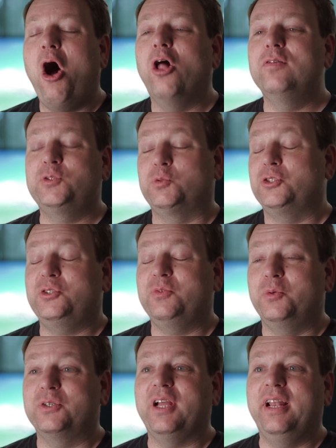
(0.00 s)
All of
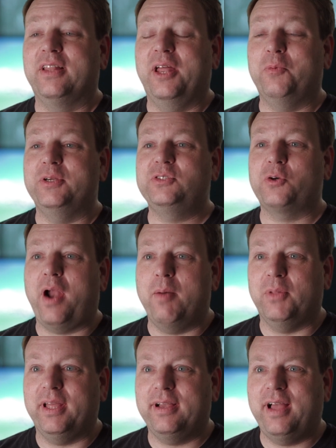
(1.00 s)
us were in a lot of ways
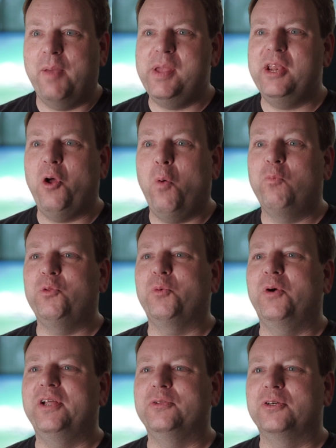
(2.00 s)
scrambling. I mean, and
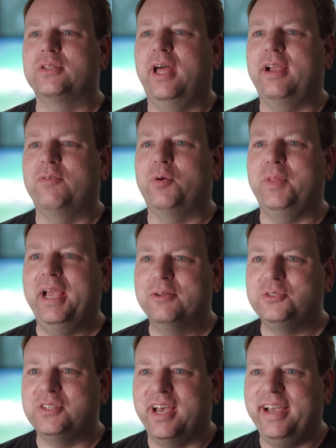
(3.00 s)
hopefully what it looked like from the
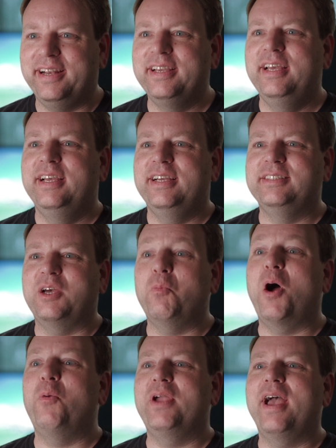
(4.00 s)
outside is that
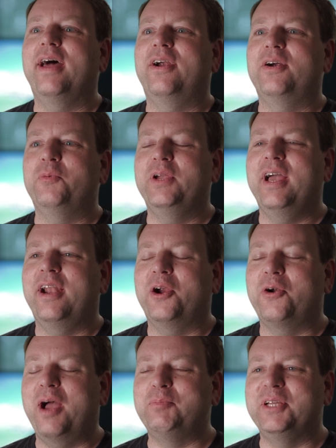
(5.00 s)
while we had our
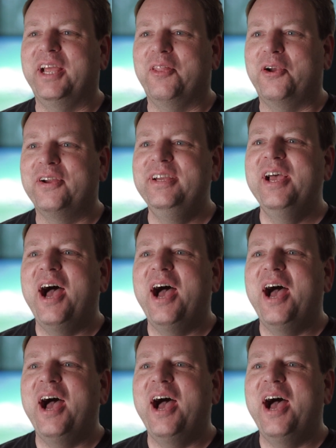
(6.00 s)
crap together.